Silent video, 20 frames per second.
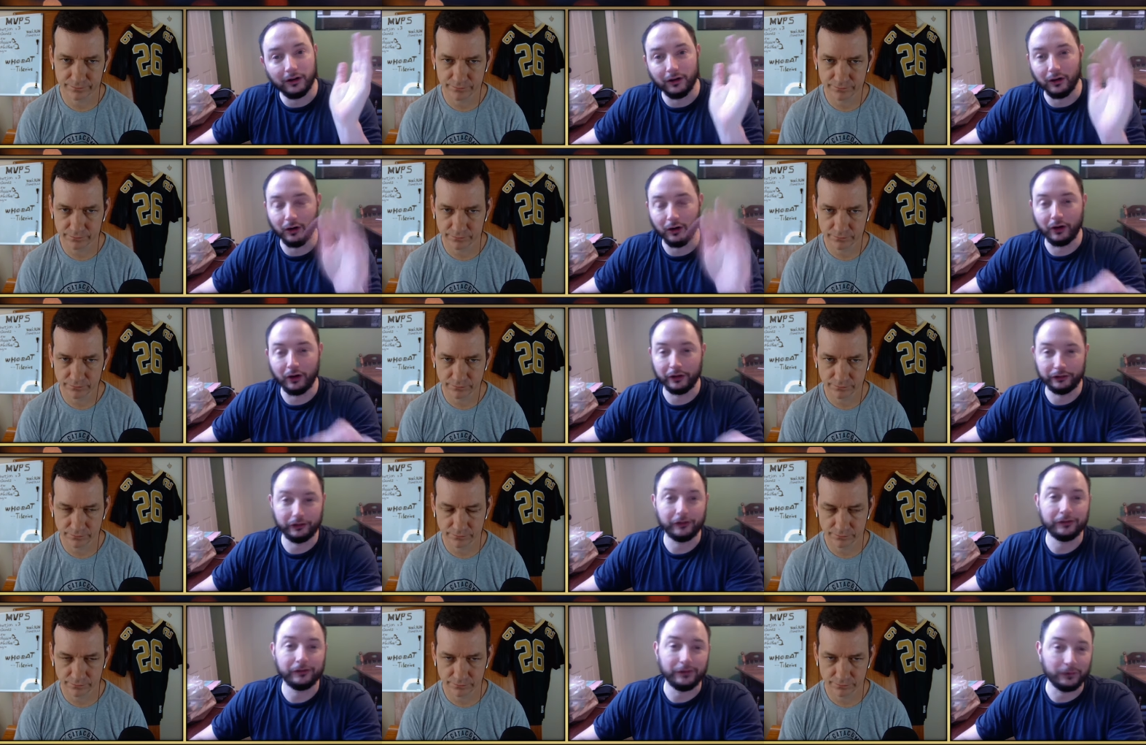Speaker 1: on
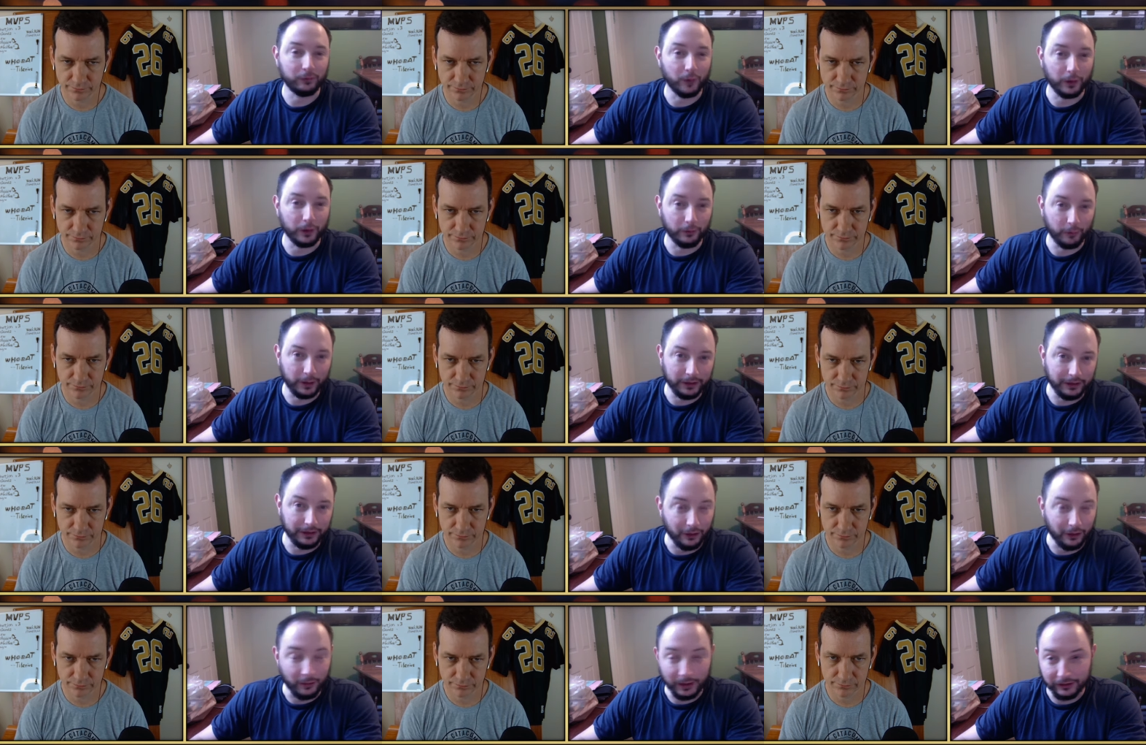just this one
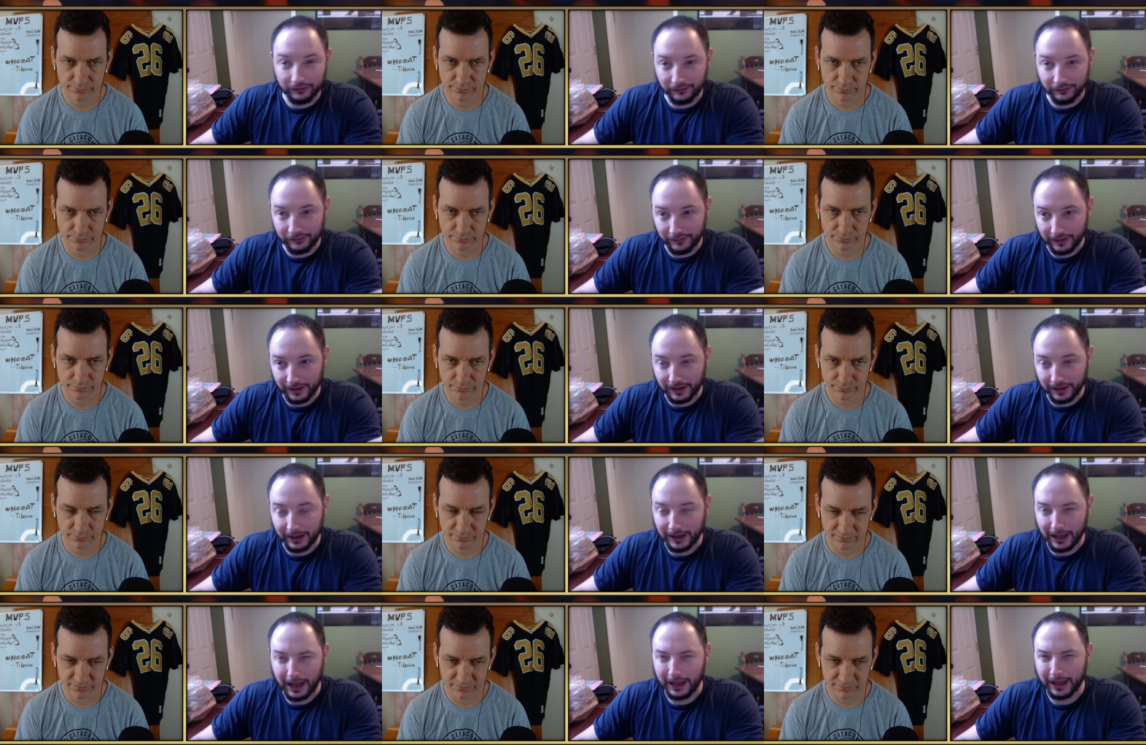window, I should say.
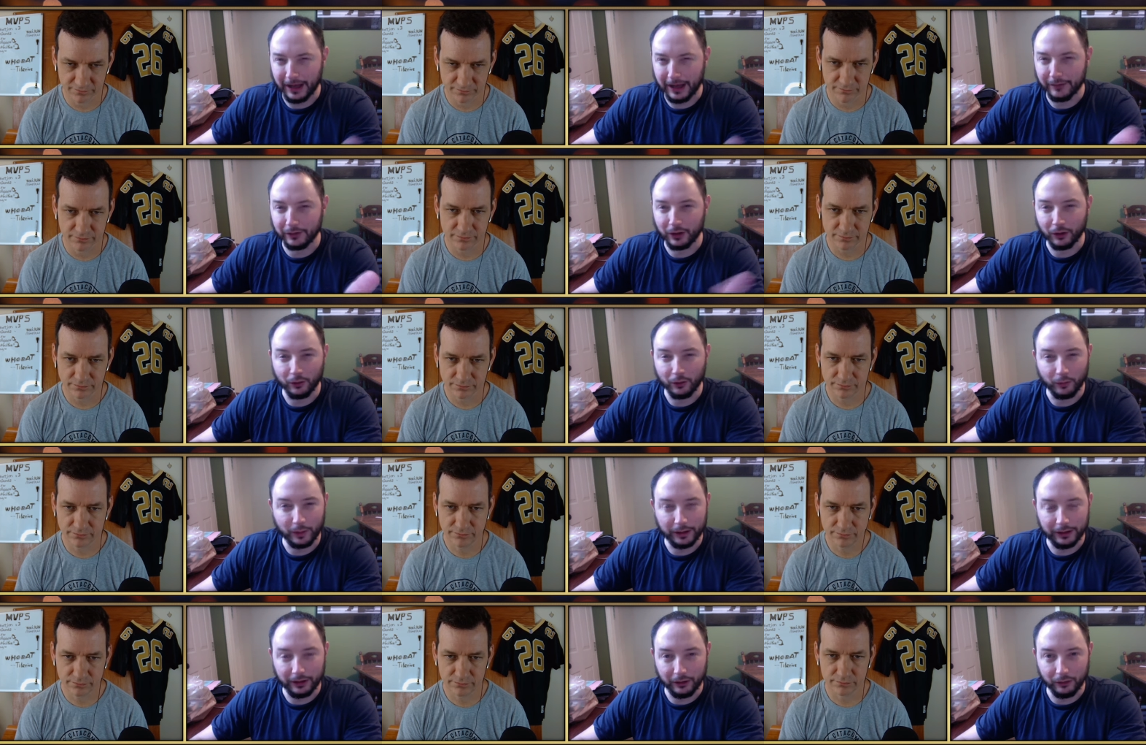I, I have another
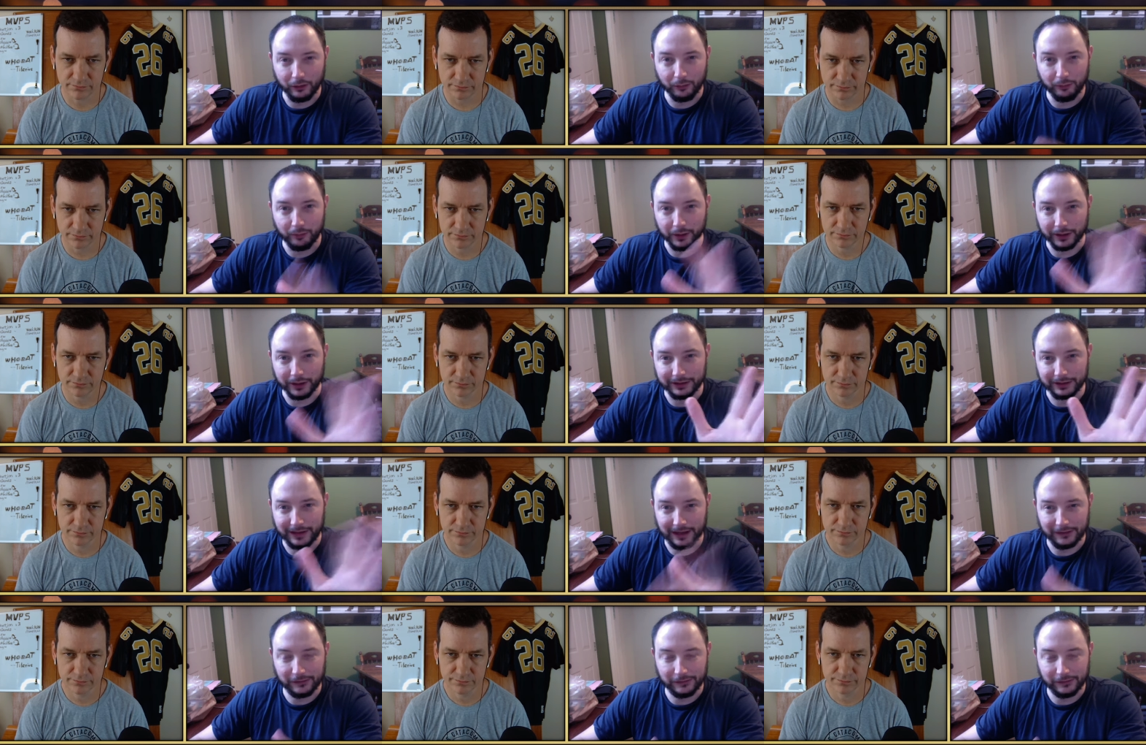window, but
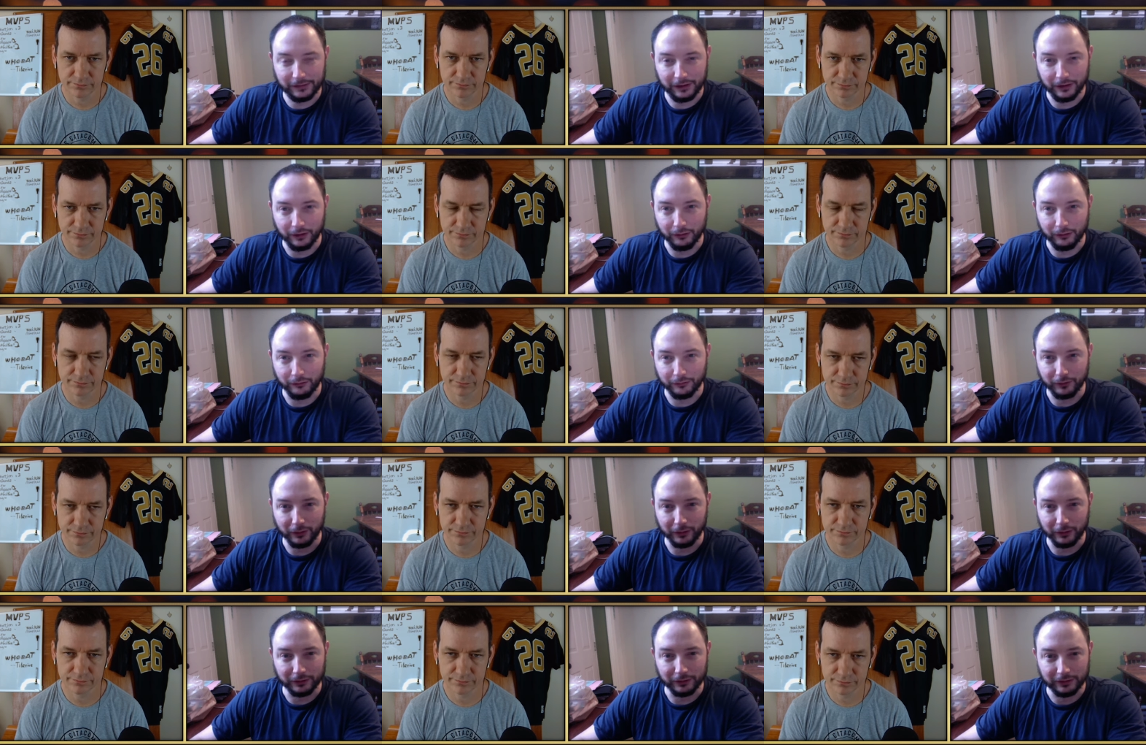that's you know
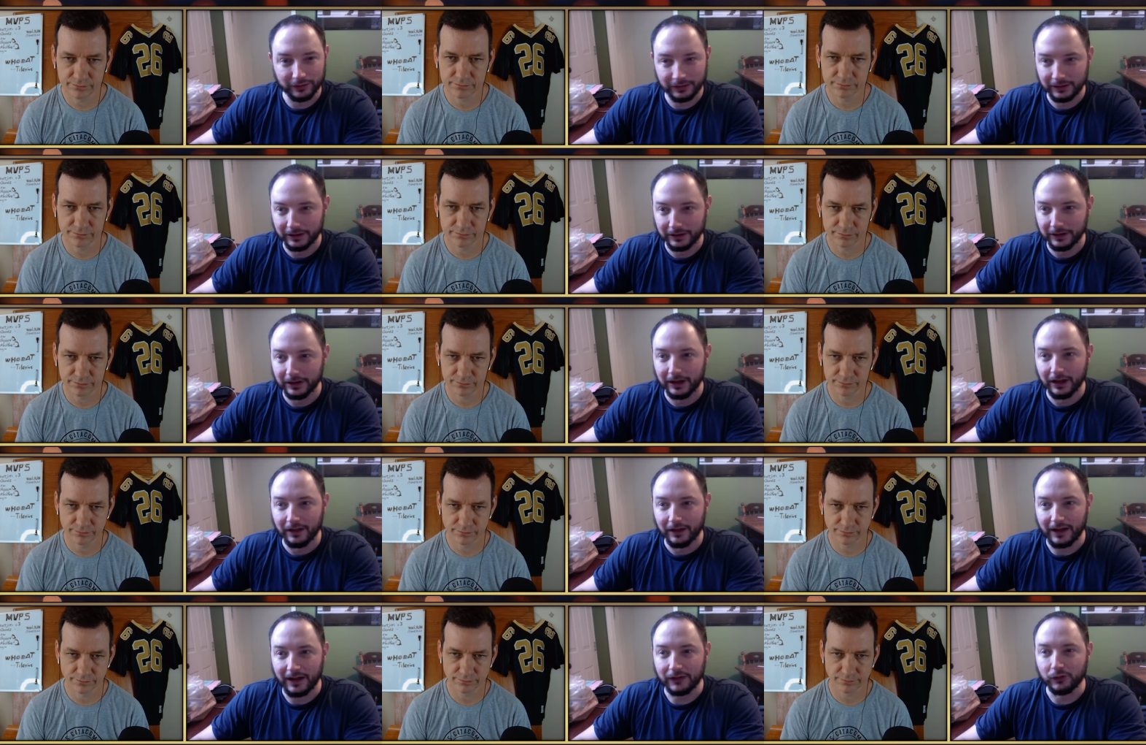for
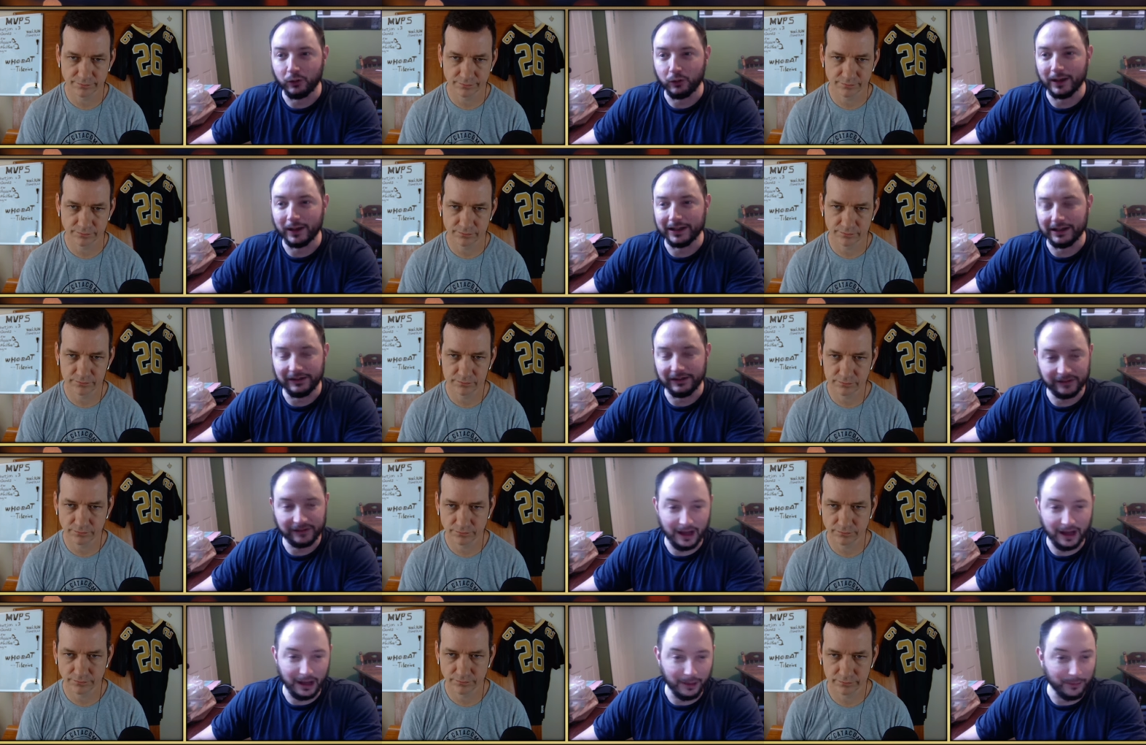that's Willie's
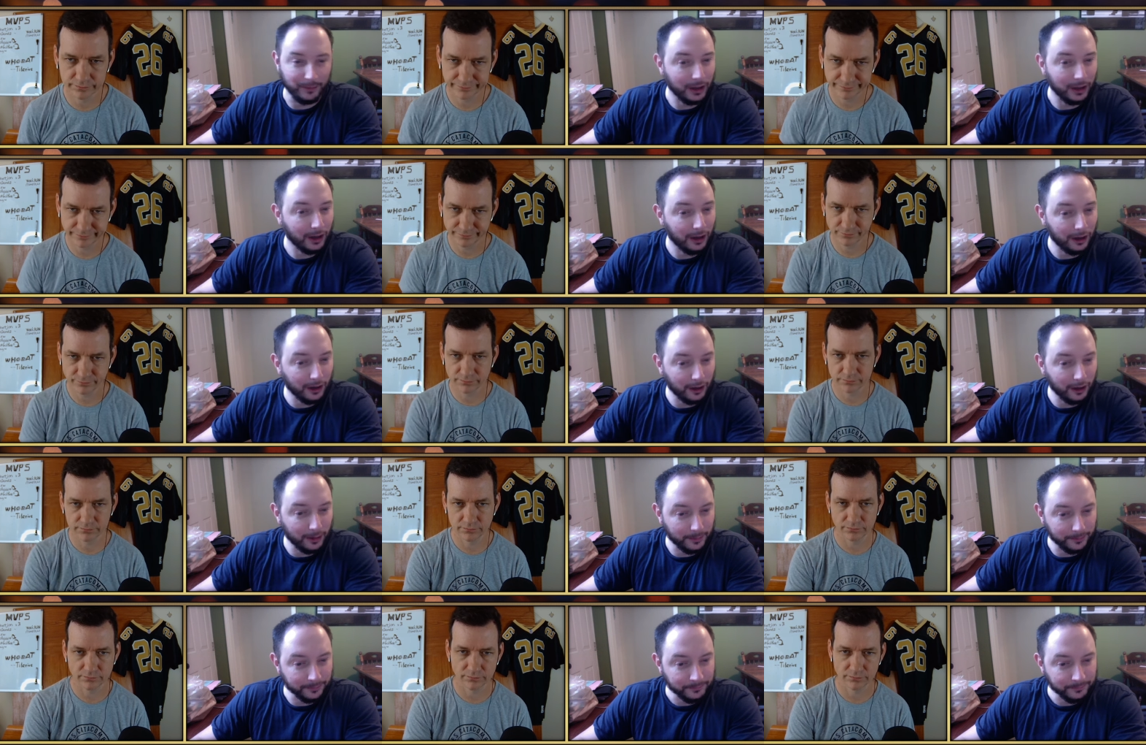time. Um,